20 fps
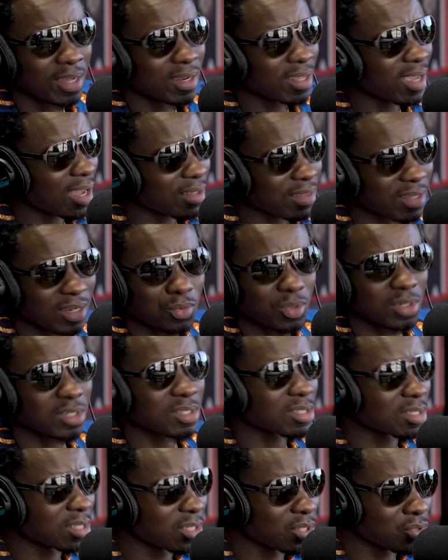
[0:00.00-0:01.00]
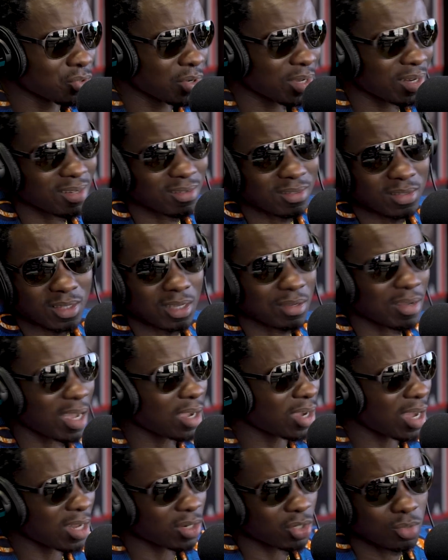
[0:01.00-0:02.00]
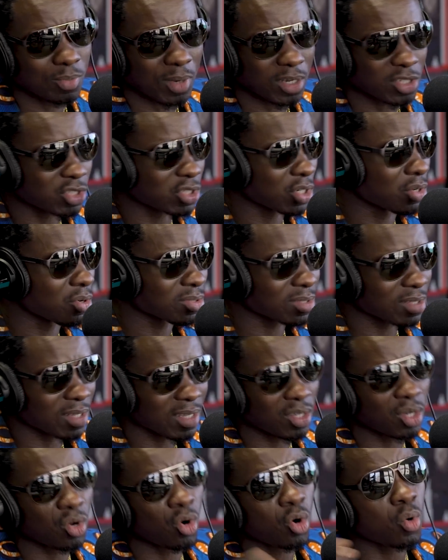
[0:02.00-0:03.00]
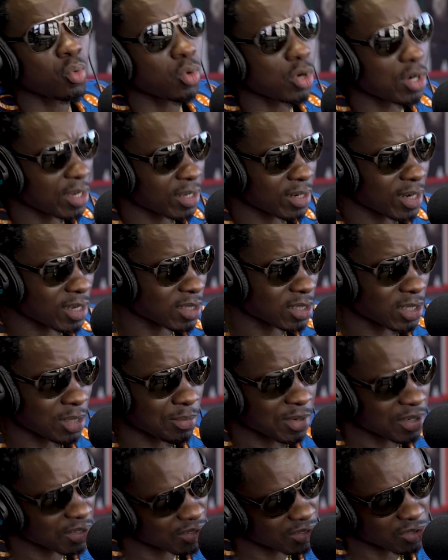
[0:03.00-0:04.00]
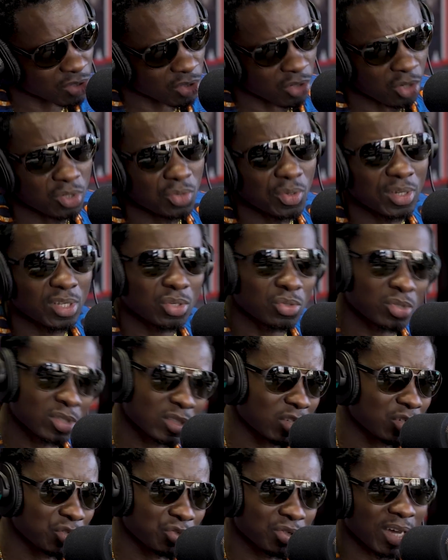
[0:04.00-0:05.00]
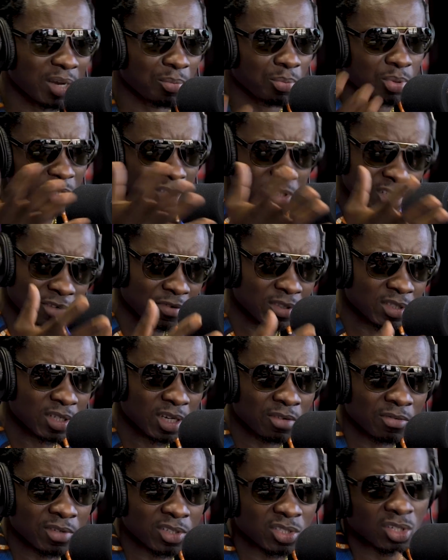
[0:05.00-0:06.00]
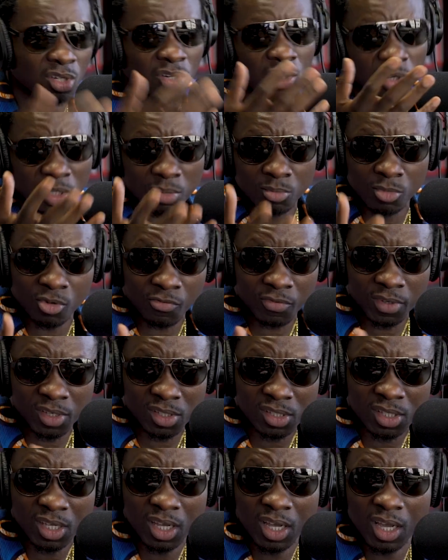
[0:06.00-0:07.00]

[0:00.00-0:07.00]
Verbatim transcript: They're they want to see you. And the thing, I, I do my shows, the whole world cannot see me. So the only way yeah. they can see you, you got to put yourself on television or in the movies.